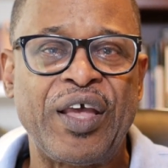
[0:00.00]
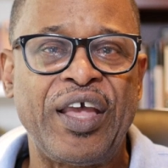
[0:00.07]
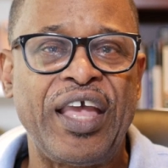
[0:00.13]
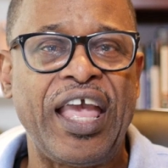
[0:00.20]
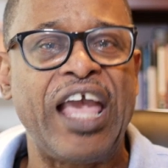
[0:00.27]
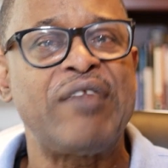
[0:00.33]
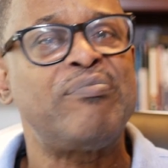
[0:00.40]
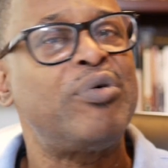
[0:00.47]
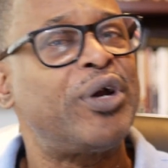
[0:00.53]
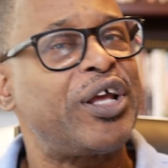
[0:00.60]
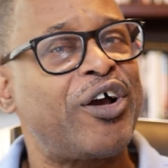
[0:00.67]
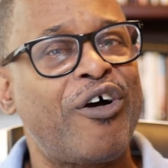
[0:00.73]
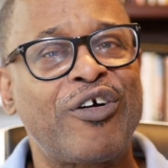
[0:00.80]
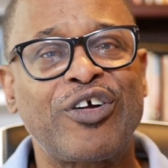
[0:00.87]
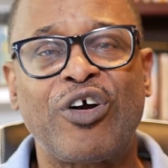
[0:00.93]
and putting
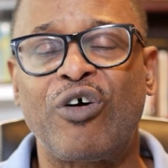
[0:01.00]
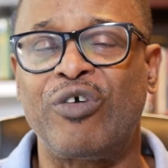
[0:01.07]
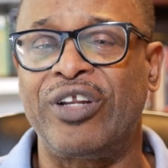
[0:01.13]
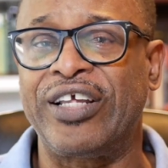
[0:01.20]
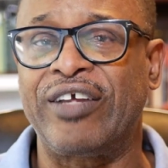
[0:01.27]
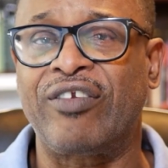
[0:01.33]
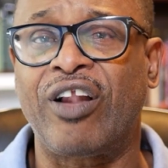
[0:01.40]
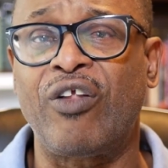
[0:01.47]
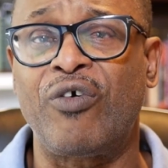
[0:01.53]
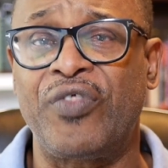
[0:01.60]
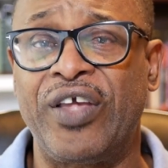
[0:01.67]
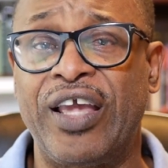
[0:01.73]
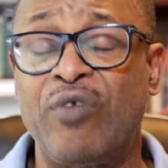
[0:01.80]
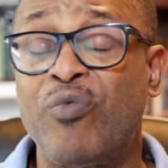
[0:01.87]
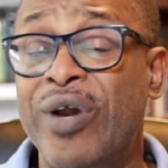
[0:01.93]
on
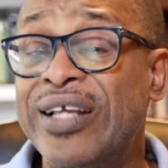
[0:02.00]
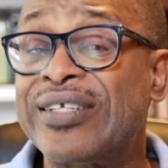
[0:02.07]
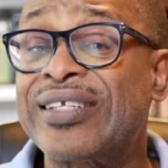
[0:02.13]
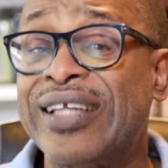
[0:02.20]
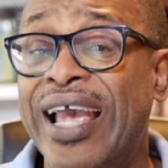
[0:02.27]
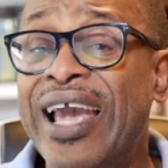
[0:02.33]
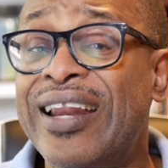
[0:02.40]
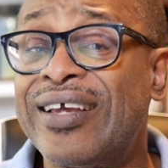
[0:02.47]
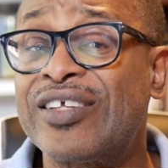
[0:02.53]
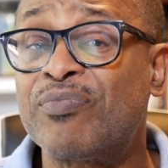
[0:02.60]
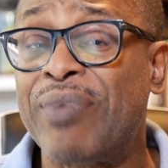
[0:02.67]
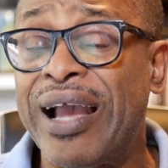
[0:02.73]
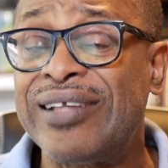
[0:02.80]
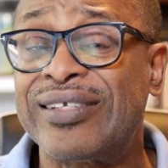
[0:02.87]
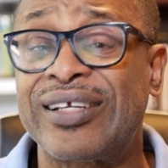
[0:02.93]
clothing. And what he's saying is
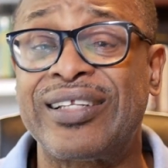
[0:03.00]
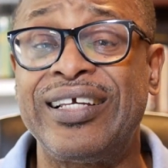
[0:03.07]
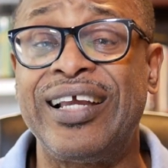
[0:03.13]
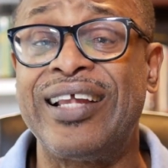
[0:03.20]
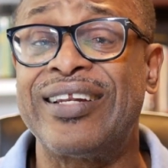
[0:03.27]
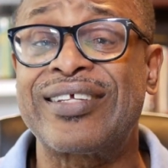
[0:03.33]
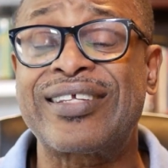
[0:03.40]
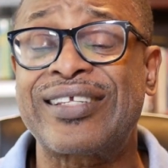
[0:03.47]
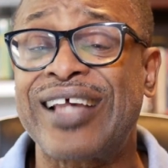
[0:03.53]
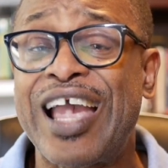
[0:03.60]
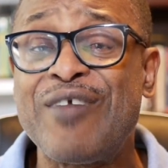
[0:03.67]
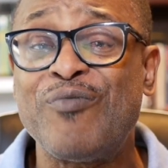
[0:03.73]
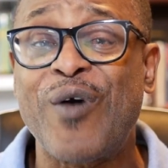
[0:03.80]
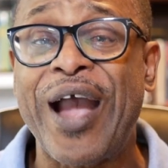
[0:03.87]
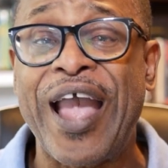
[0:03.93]
basically in the
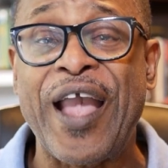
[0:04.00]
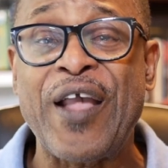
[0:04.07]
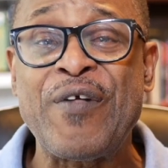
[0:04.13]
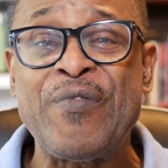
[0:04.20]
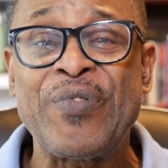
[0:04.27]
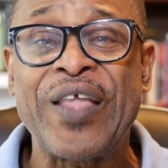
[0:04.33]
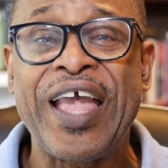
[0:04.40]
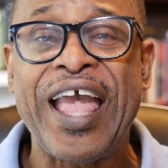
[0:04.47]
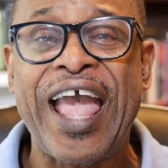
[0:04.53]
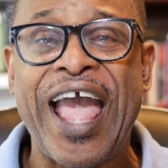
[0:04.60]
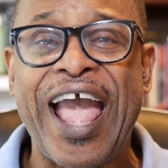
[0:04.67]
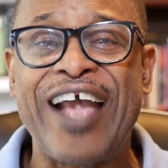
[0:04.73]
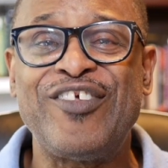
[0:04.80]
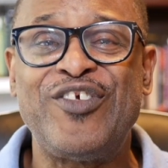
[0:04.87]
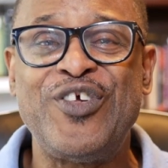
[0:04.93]
same way
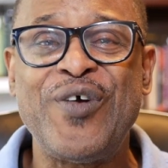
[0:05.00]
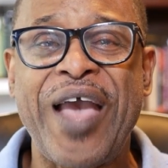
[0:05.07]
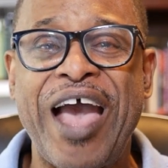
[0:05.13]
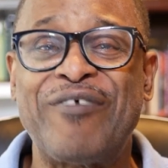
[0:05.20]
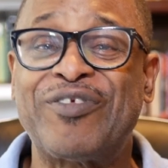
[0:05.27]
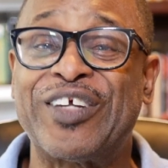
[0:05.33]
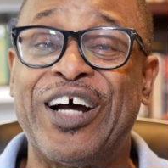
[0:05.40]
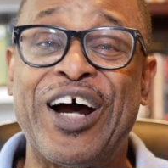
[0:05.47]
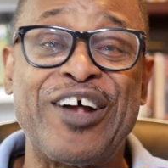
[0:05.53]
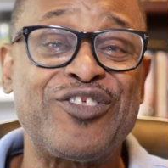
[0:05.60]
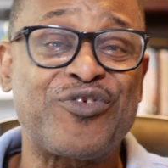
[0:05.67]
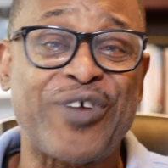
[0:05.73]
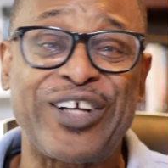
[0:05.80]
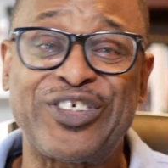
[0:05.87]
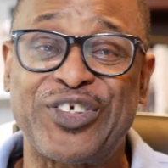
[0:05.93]
as you have to
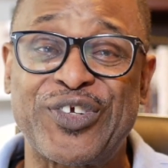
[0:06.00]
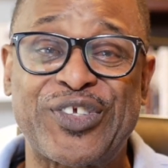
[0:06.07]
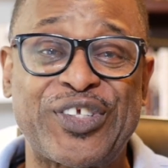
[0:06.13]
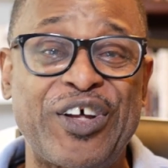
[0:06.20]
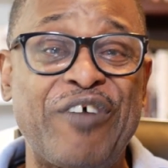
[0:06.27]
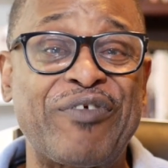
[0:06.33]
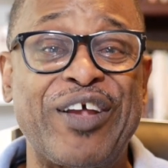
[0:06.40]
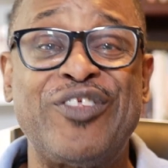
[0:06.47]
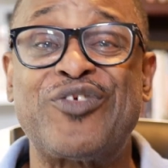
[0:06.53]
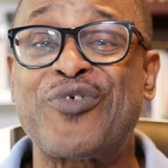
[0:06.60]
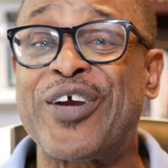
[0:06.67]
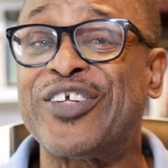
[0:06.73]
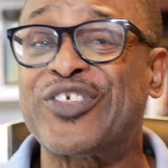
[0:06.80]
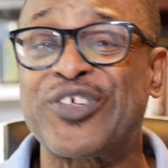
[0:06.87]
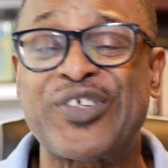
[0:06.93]
undress yourself and
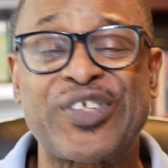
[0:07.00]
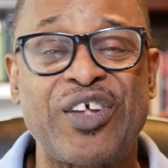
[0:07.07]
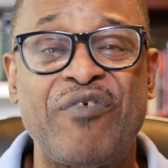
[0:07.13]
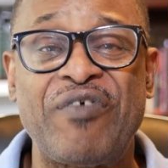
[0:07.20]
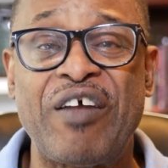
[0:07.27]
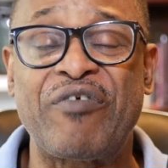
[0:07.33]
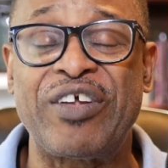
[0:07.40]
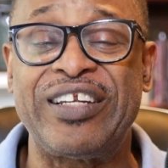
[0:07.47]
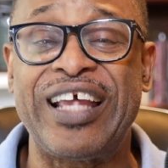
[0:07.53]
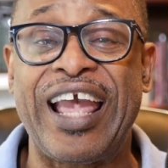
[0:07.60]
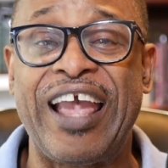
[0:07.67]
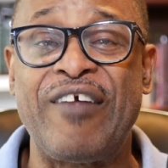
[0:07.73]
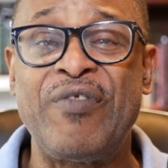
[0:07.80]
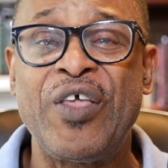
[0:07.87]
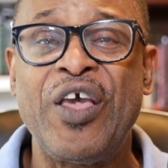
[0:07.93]
dress yourself every
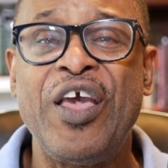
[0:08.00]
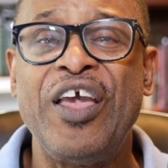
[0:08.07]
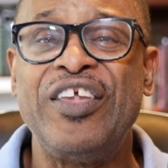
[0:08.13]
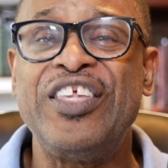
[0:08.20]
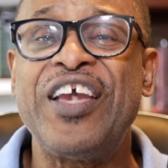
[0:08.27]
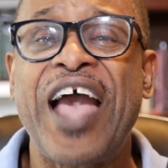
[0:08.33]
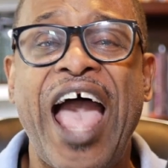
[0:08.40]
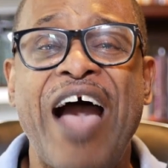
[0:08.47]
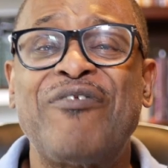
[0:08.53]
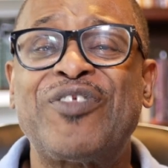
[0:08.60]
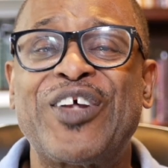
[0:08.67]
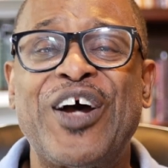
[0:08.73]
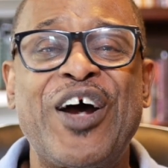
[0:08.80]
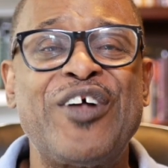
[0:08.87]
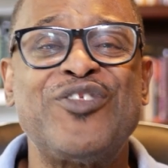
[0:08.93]
day, you have
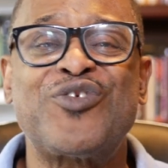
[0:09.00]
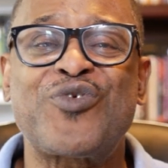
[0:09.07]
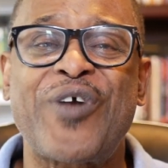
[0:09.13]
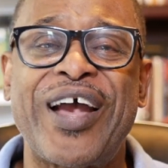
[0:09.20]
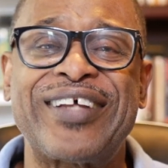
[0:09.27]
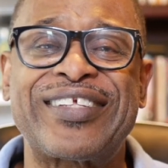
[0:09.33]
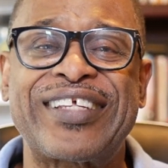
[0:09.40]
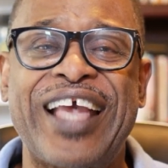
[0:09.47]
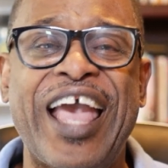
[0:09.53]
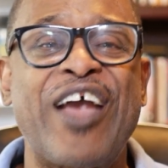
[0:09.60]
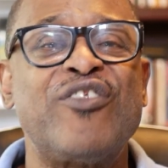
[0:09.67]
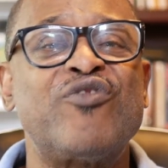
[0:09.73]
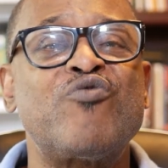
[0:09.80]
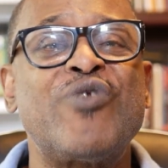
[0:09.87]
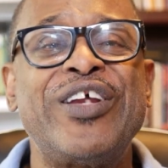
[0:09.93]
to undress
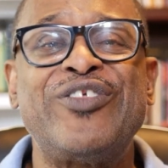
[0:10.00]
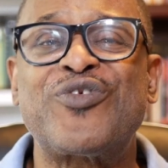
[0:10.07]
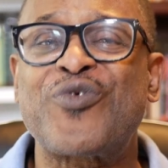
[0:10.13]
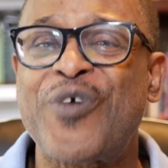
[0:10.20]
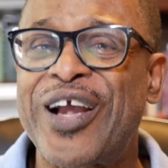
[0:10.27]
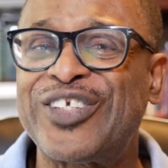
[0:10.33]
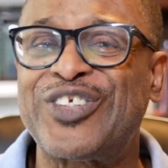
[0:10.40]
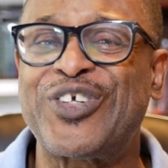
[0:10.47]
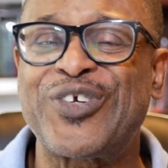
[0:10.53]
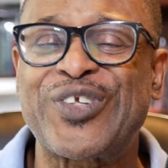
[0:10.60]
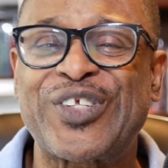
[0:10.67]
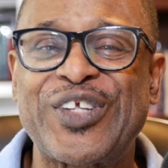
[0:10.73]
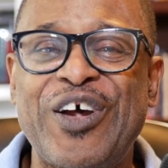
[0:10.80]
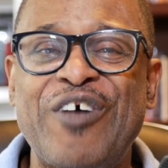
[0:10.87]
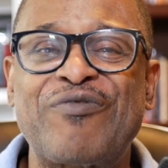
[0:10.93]
and redress
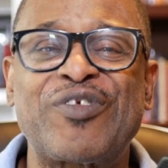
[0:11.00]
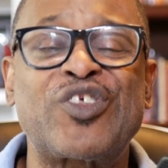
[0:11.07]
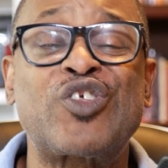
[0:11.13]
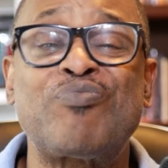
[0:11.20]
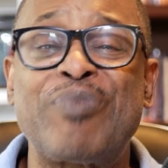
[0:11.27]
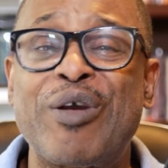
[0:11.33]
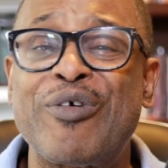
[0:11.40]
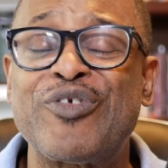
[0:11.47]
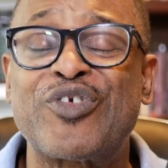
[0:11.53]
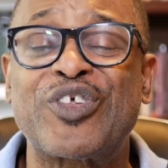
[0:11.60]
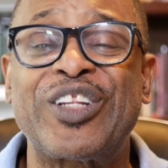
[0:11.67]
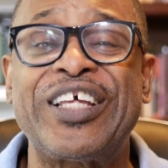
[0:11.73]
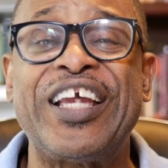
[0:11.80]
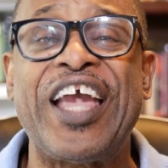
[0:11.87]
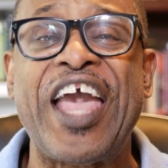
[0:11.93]
yourself
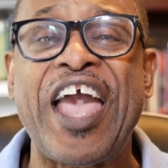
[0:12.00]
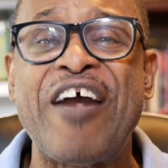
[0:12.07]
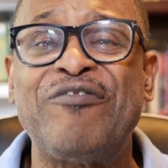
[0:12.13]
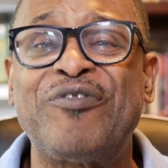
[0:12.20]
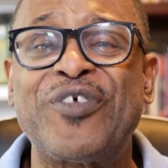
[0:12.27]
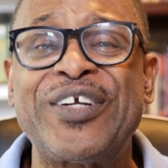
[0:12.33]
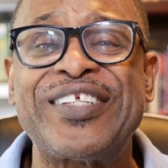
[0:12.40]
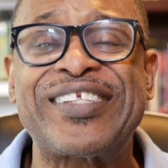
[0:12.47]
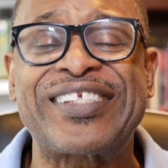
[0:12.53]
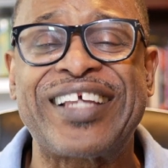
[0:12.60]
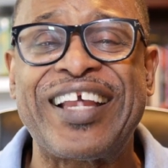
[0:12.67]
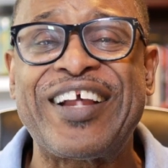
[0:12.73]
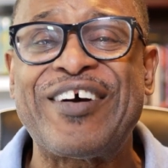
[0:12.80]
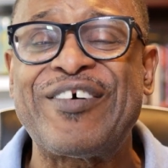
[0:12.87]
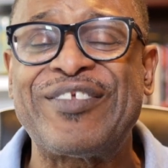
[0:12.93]
spiritually every
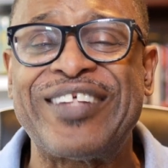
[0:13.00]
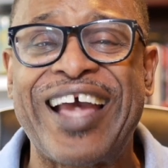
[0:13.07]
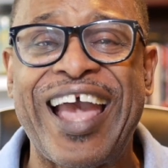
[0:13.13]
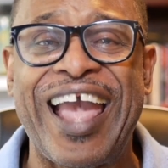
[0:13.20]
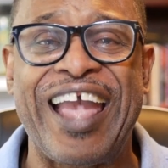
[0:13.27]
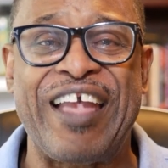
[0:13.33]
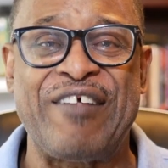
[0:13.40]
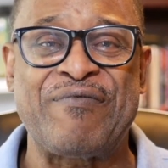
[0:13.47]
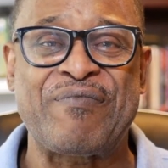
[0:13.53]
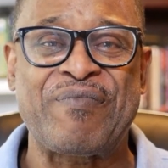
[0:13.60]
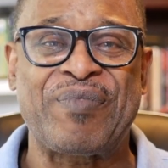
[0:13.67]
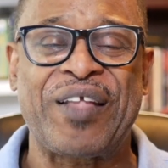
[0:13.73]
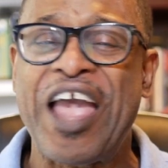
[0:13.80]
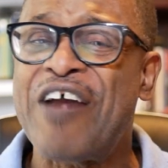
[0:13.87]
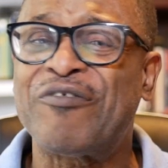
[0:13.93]
single day.
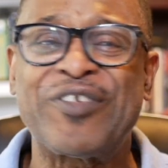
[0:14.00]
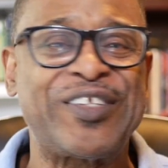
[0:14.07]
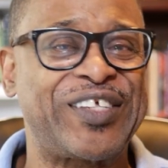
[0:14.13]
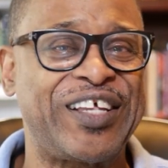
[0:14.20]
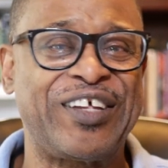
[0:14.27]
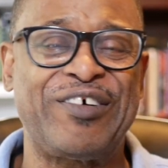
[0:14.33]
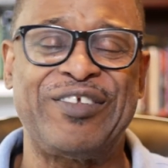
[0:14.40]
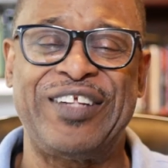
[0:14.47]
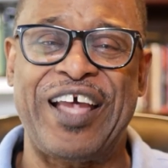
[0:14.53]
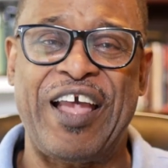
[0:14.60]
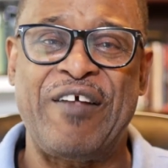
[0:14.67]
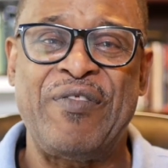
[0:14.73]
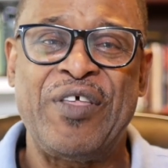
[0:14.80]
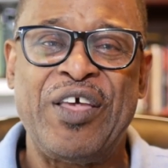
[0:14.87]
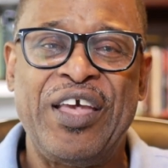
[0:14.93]
Every single day.